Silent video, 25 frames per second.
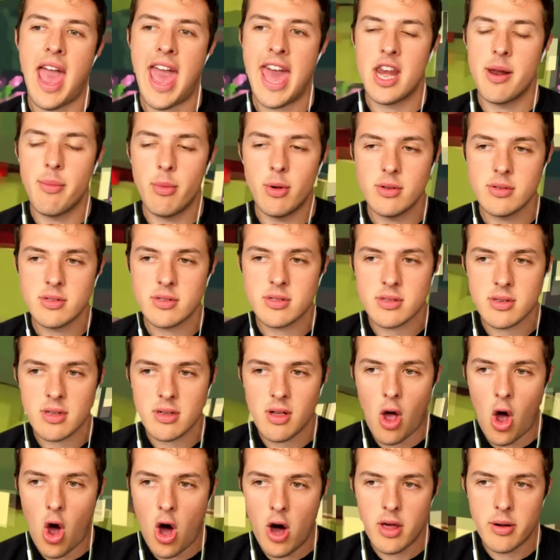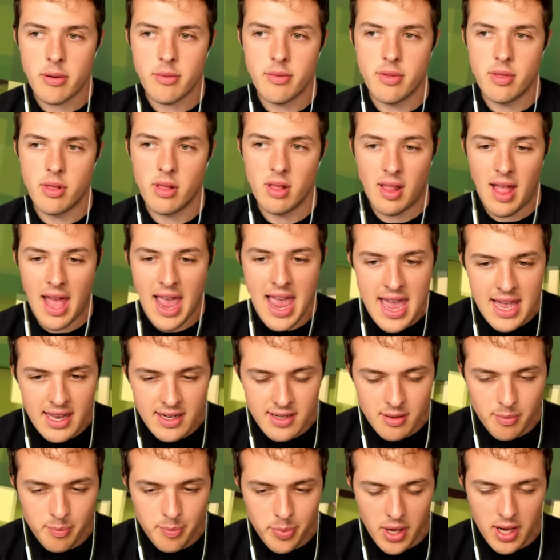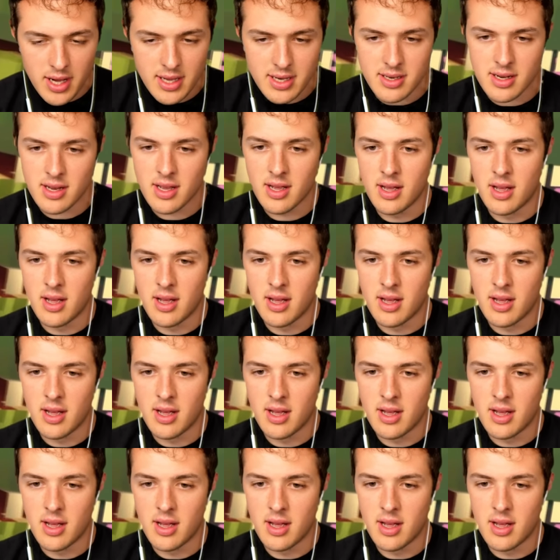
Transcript: animals on land, but